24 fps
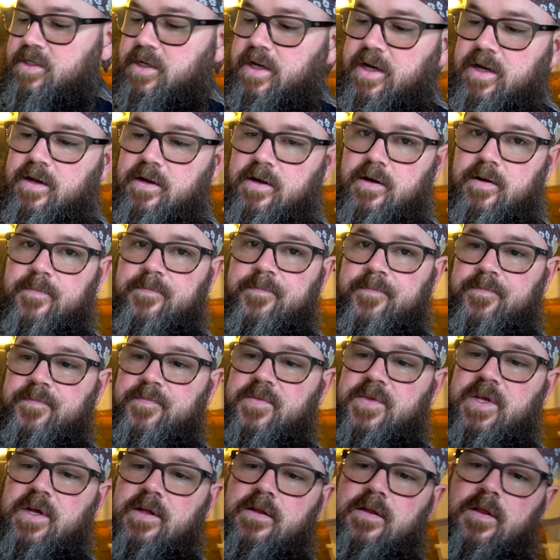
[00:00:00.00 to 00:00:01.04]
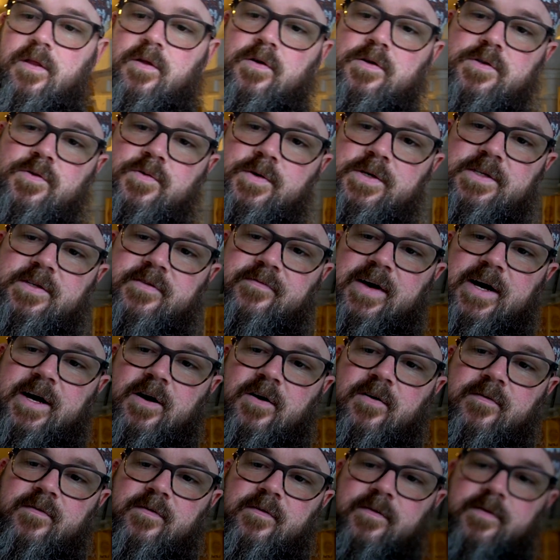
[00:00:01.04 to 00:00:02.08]
got the little twist
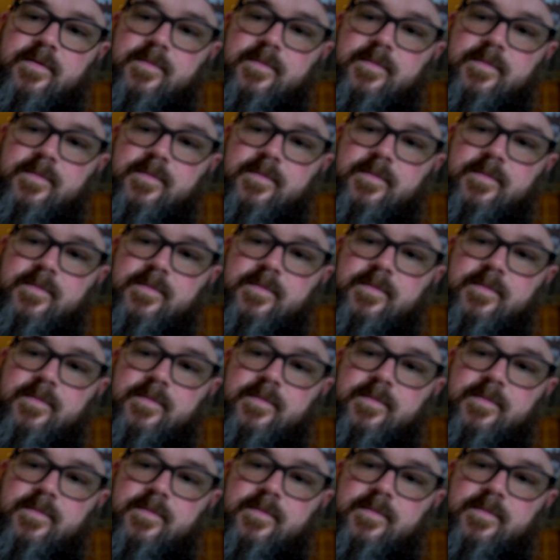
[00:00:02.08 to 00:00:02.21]
valve.